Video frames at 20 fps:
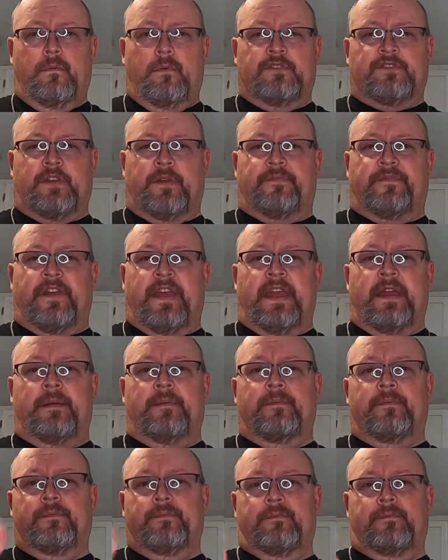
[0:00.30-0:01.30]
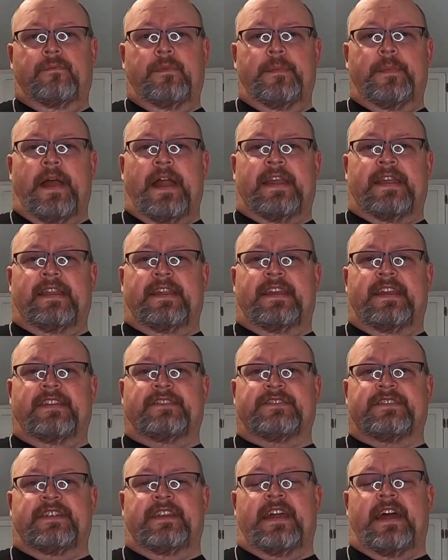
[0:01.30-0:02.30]
What's up, fam? We back in the
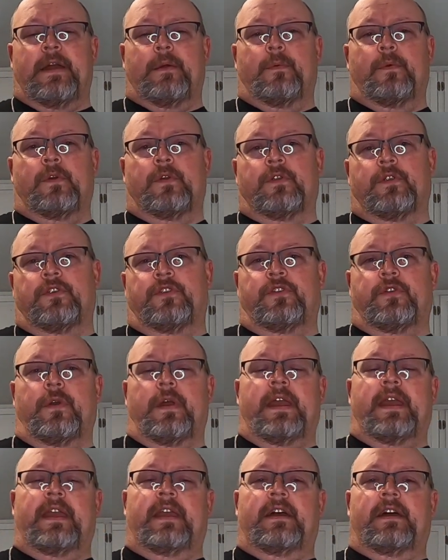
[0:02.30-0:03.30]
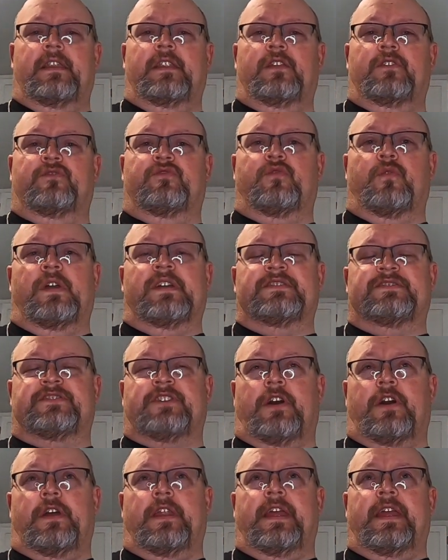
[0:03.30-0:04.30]
kitchen tonight. We're gonna do a little twist
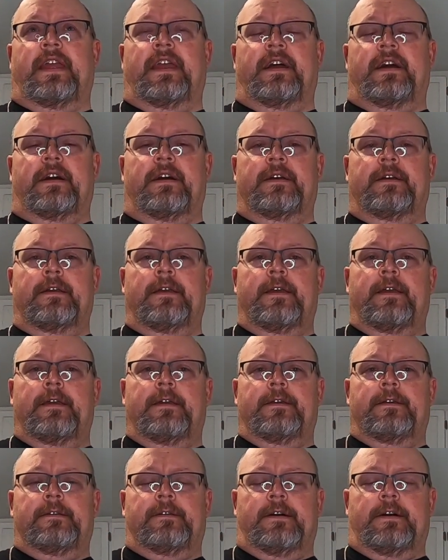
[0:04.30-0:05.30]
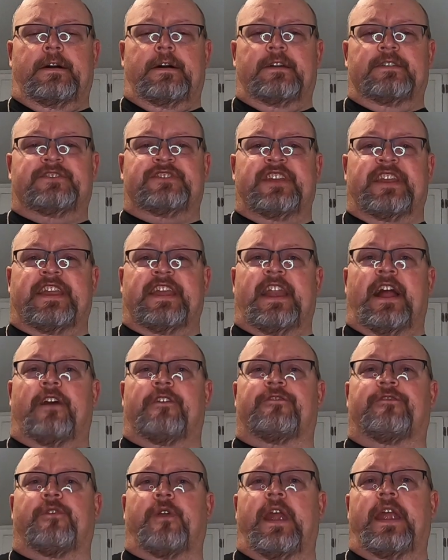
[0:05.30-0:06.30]
on a chicken
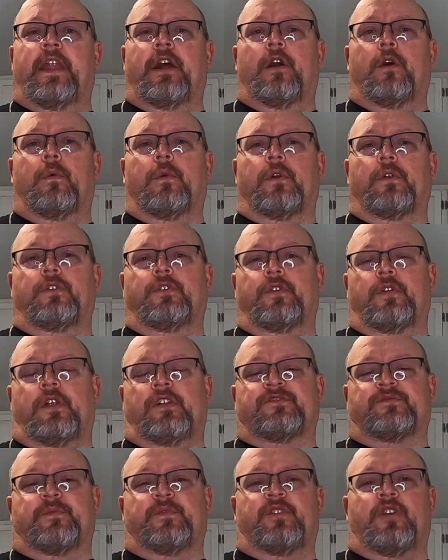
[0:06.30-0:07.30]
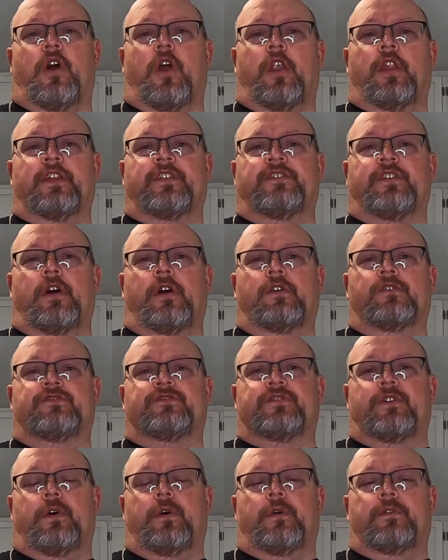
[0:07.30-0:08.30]
alfredo. We're gonna do it on some garlic
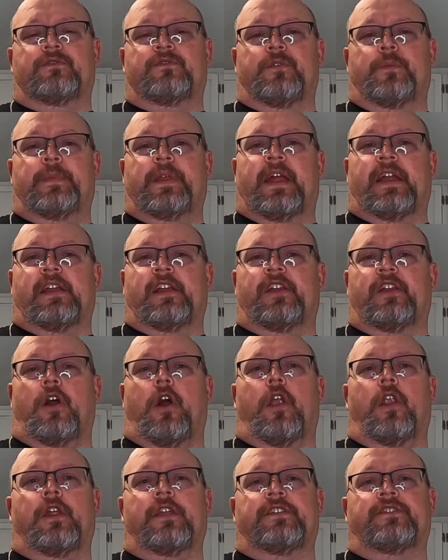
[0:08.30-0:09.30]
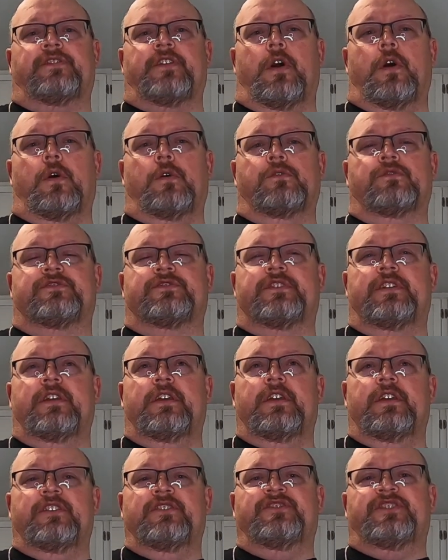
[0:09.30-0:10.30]
toast. So it's gonna be like a garlic toast
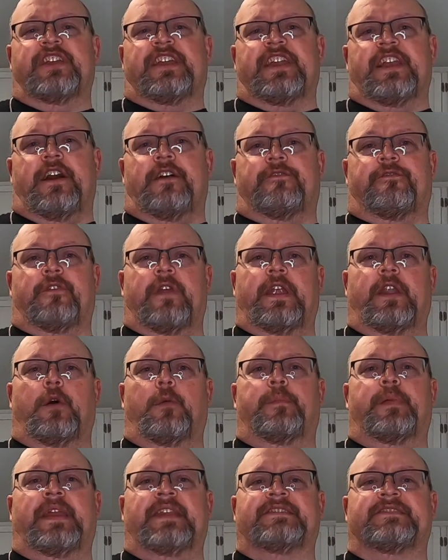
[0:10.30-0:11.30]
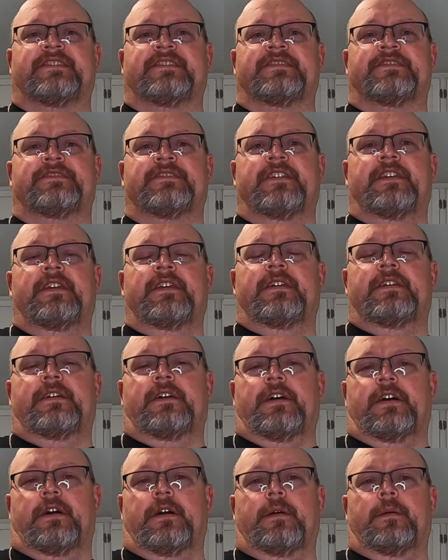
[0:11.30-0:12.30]
chicken alfredo pizzas.
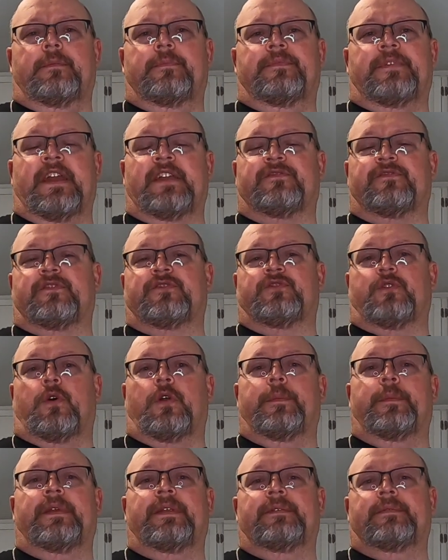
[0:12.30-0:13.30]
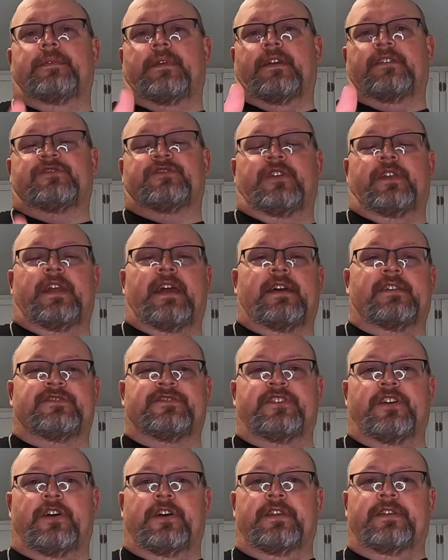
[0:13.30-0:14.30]
Thanks for joining me. I'll show you how it's
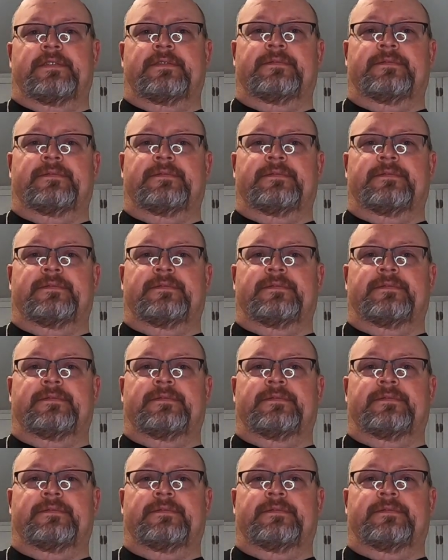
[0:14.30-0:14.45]
done.